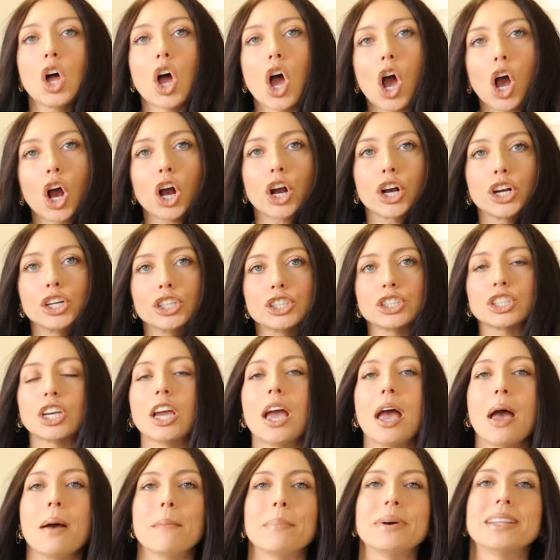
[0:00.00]
heart.
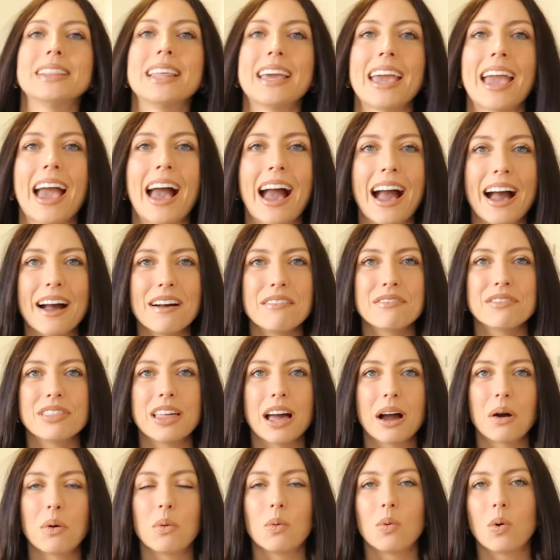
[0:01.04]
But they have
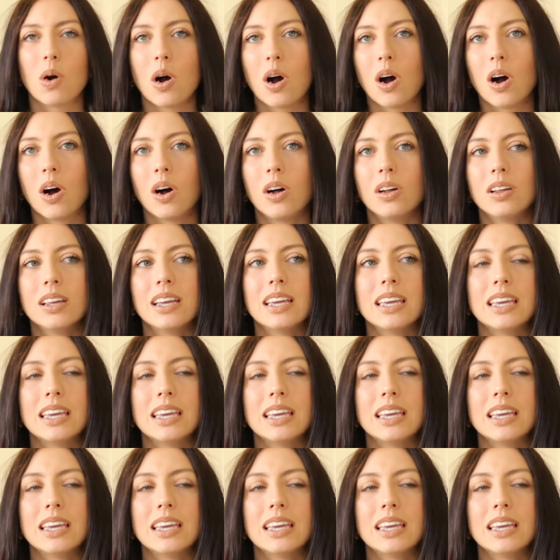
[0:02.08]
that wall